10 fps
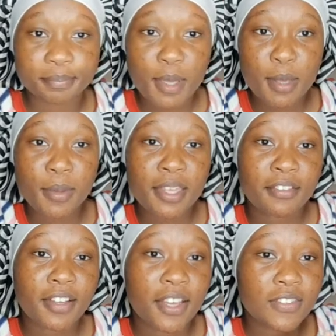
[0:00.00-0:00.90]
maybe
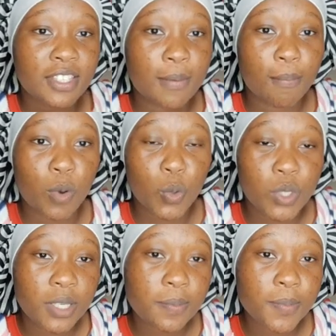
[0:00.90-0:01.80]
if i have some more
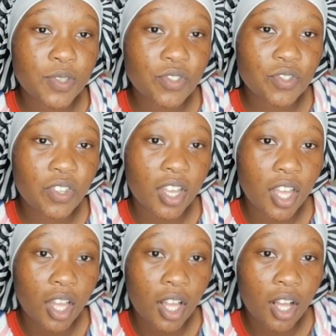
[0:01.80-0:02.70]
tips
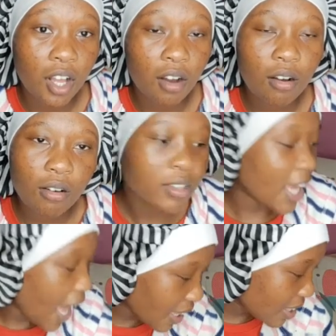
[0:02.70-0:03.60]
oh
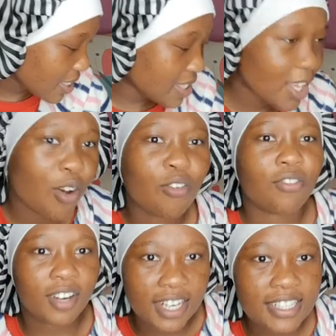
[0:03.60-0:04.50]
yeah this thing
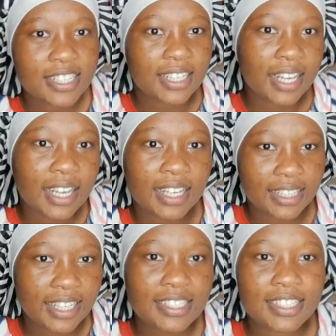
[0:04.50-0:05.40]
of writing like
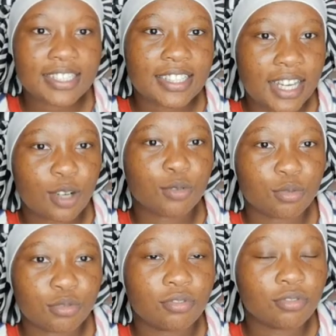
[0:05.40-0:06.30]
writing
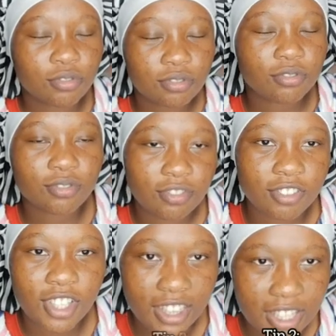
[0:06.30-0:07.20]
down
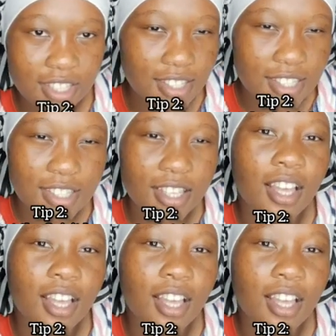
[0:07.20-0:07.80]
things